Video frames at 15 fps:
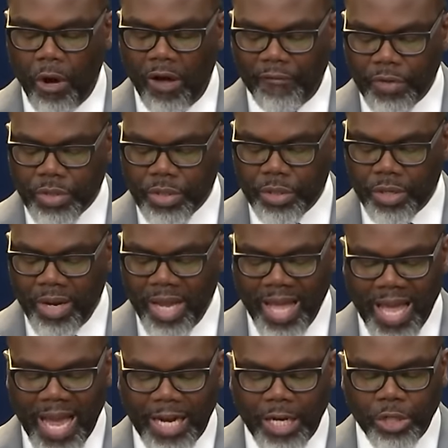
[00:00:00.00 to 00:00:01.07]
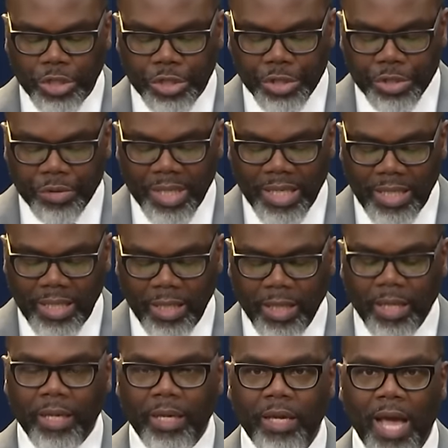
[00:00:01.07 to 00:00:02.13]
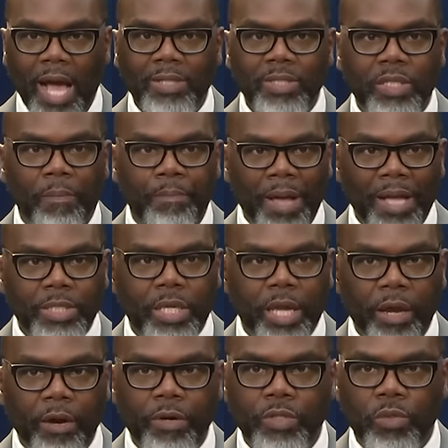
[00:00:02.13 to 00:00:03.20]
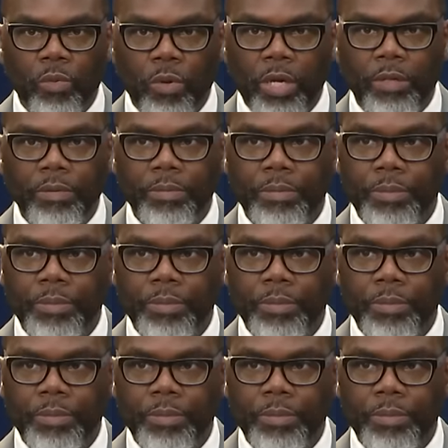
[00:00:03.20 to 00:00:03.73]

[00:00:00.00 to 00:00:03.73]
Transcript: officer and ensuring he has the best care as well.